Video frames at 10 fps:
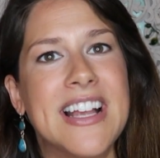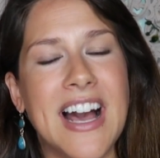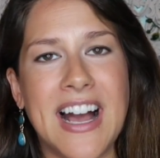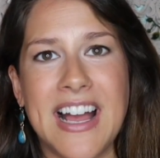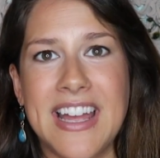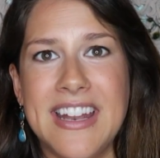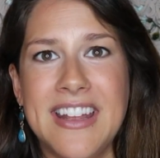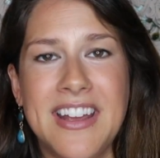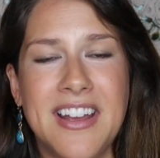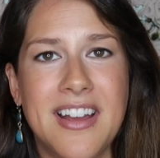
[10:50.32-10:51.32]
God,
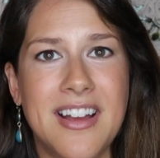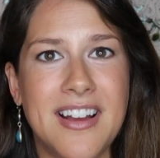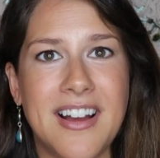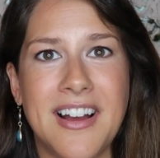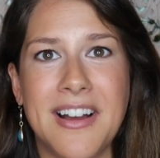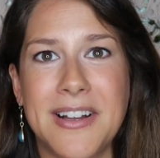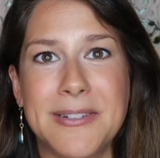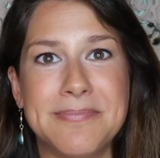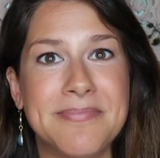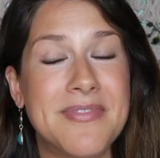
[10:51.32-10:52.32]

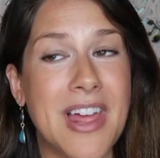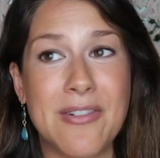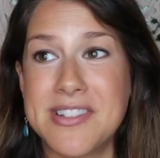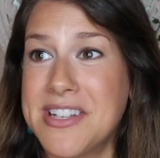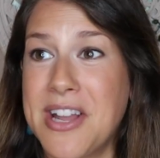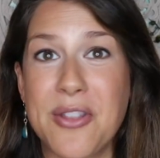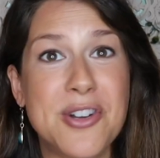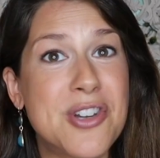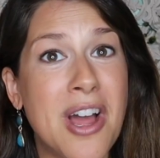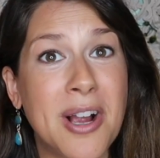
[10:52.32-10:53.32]
um, that was
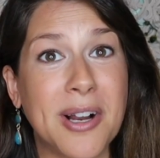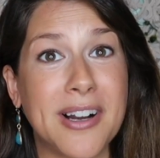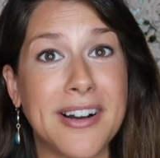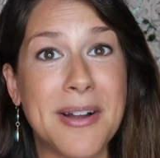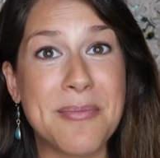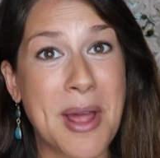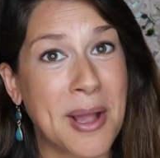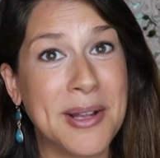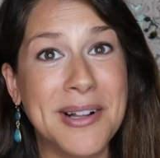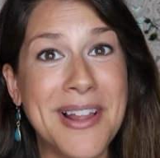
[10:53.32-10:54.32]
another shocker. I'm
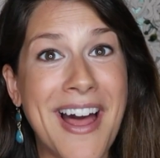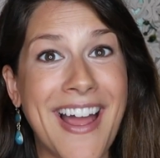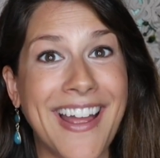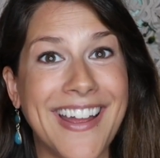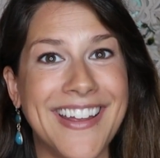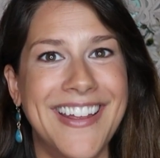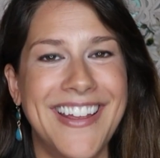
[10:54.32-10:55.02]
not gonna lie.